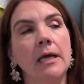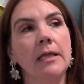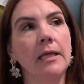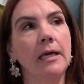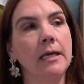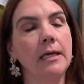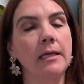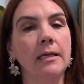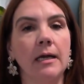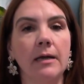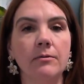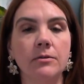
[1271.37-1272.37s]
And
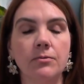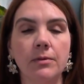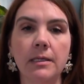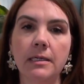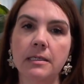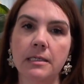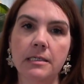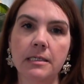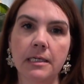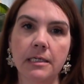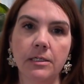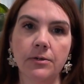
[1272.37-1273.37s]
then I was really
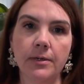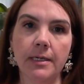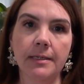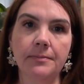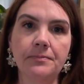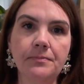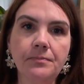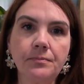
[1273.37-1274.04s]
listening to it.